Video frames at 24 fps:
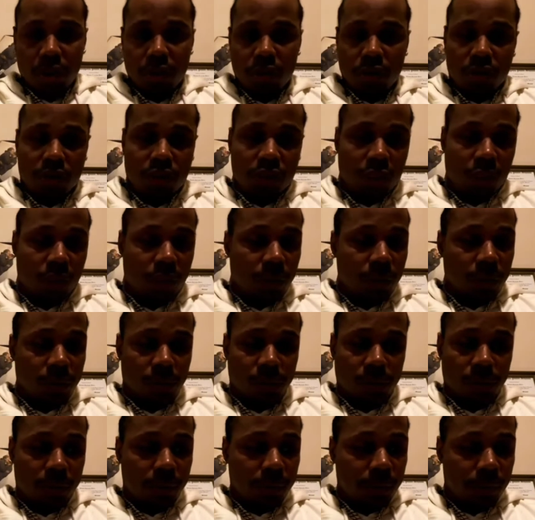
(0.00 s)
So,
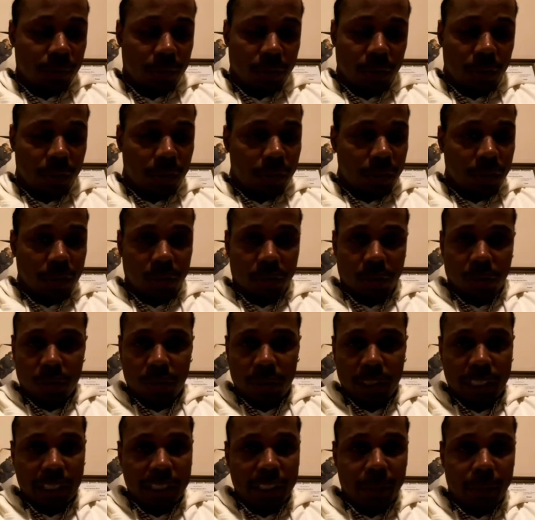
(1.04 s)

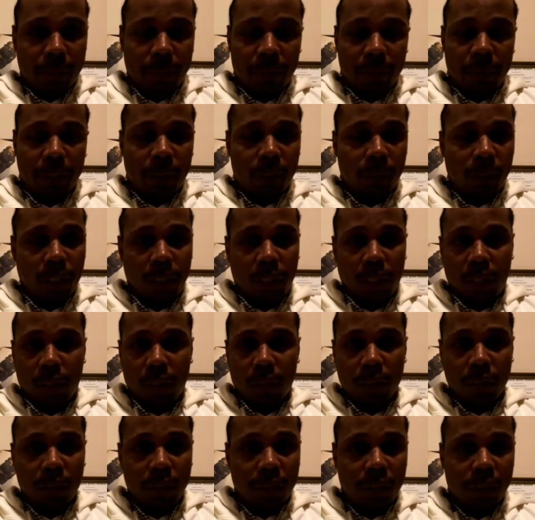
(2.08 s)
lined up on that wall,
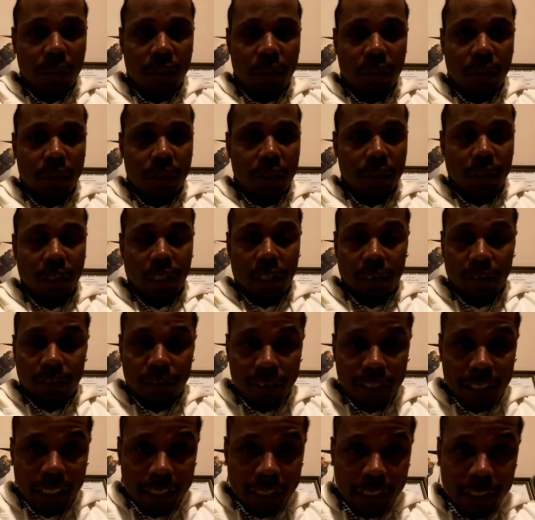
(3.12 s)
if you
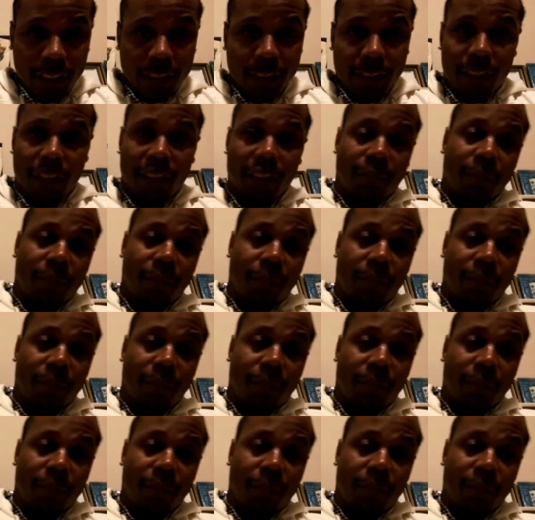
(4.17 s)
got anything,